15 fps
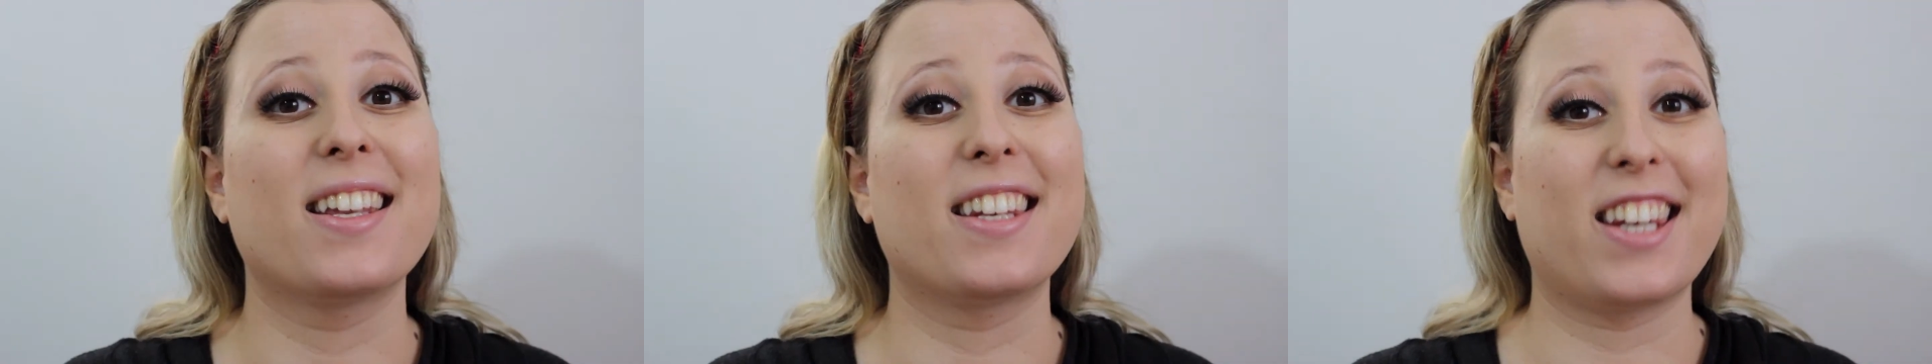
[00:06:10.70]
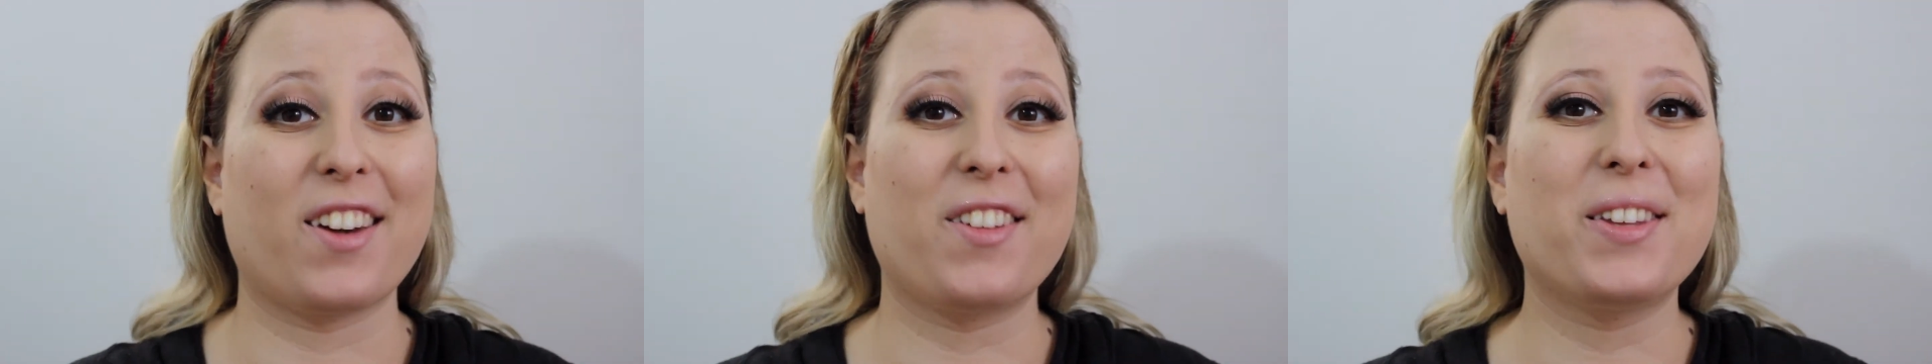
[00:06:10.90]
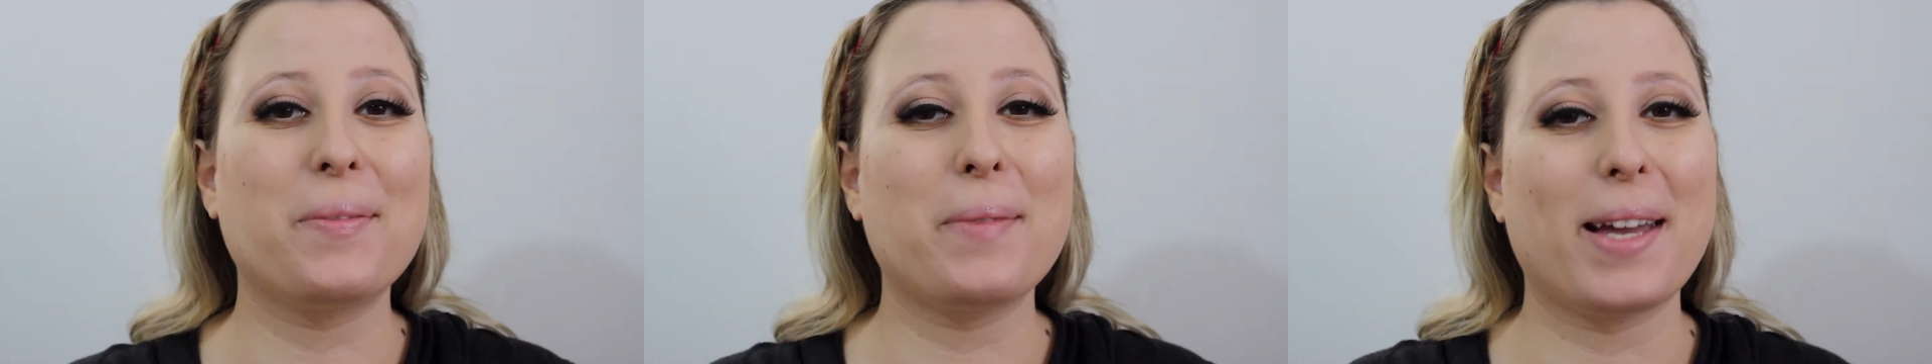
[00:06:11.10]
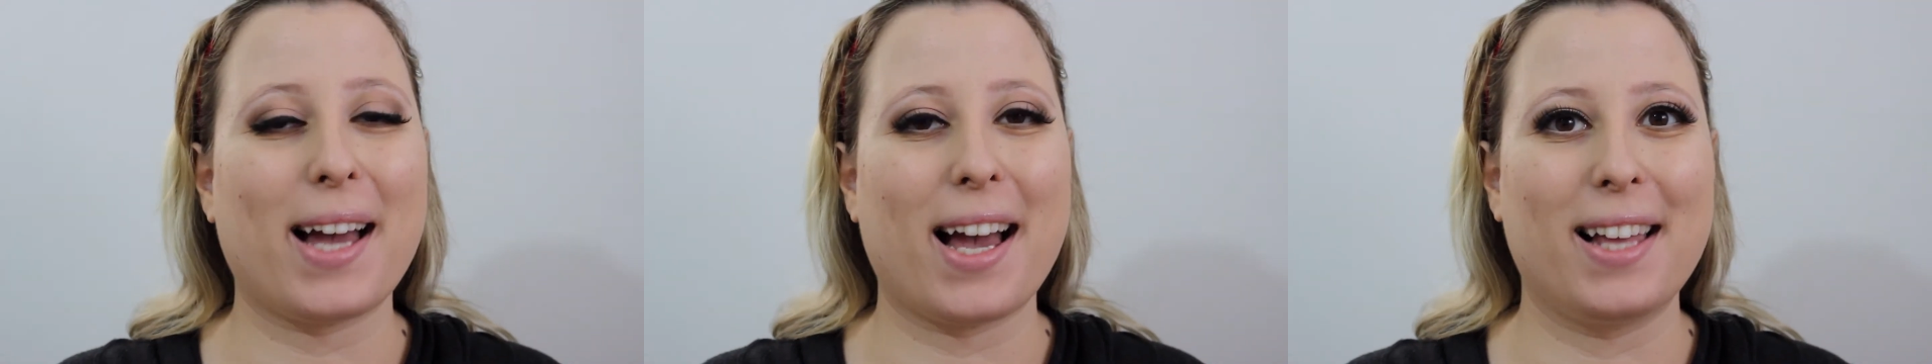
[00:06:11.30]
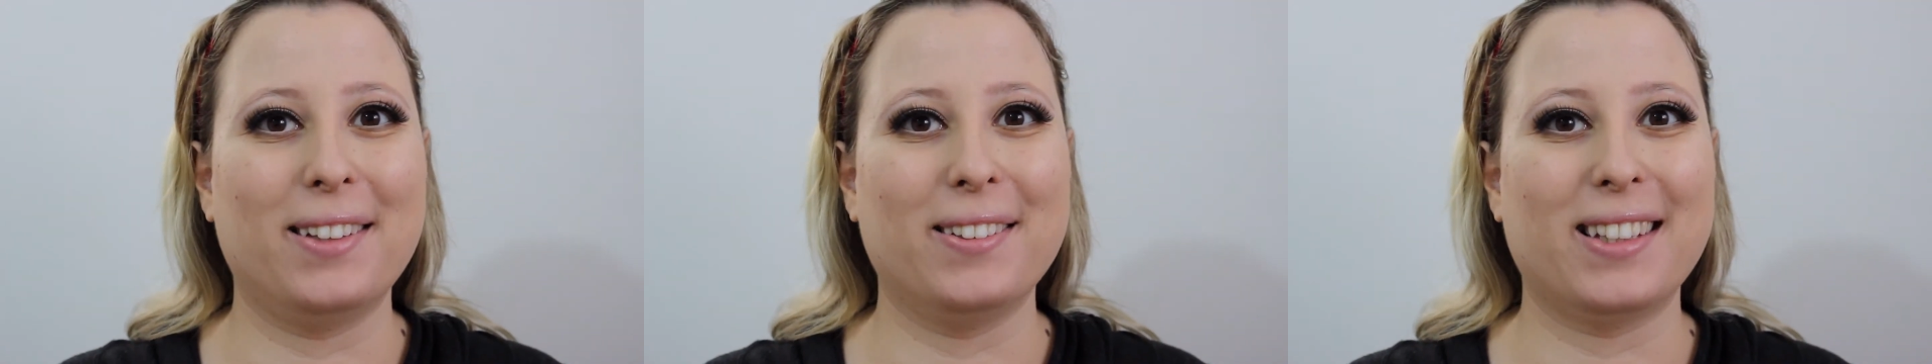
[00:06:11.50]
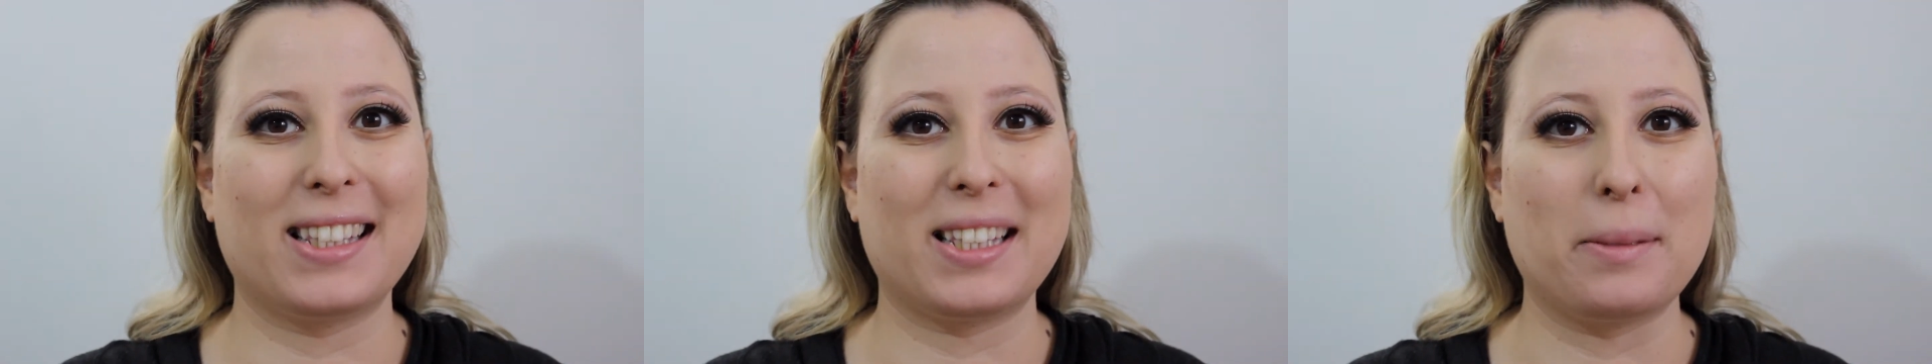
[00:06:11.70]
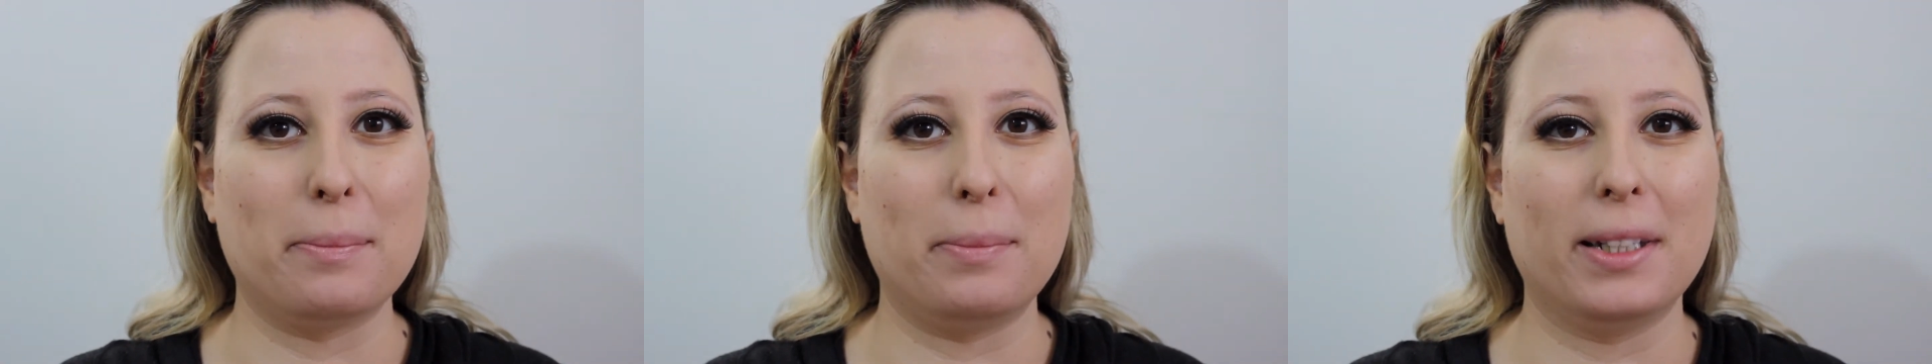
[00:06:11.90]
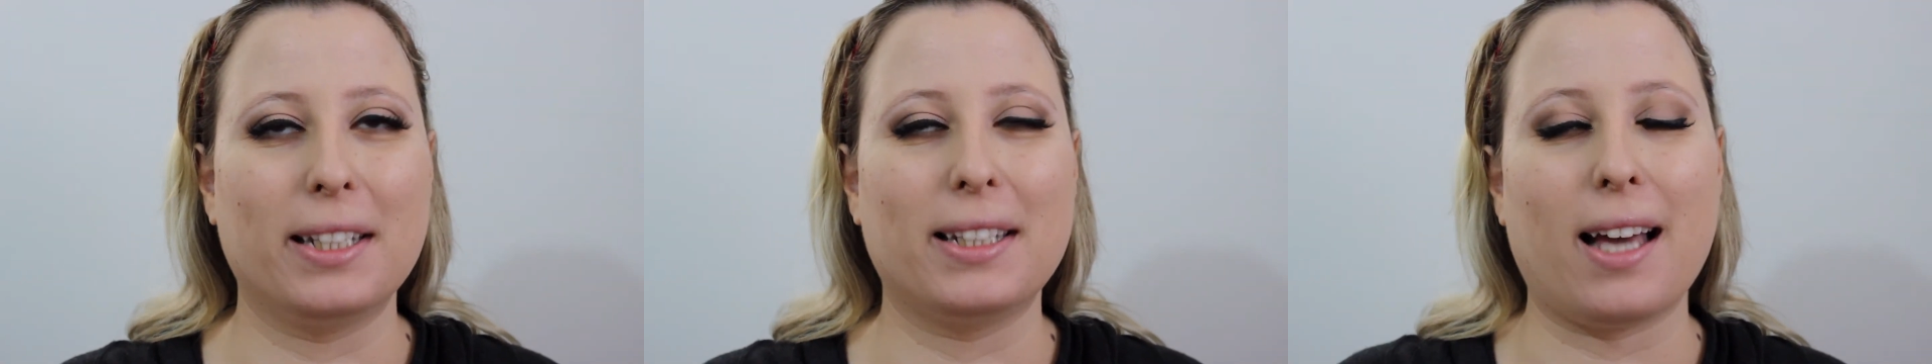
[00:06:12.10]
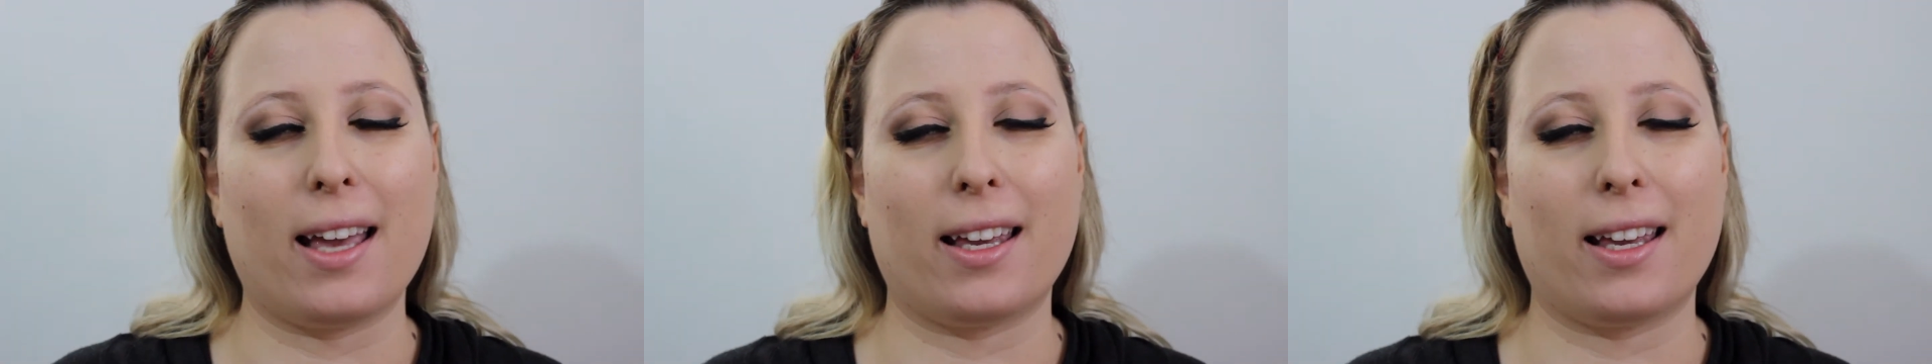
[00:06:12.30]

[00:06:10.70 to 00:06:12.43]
Now that my eye look is complete,